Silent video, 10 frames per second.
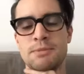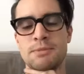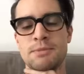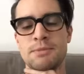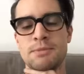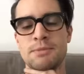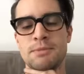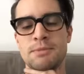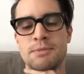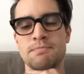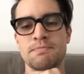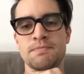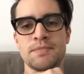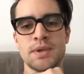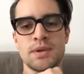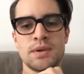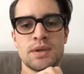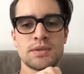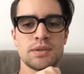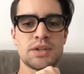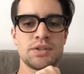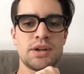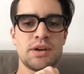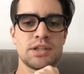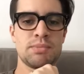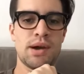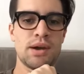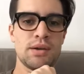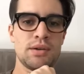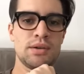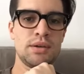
there, and um, it's a legendary spot.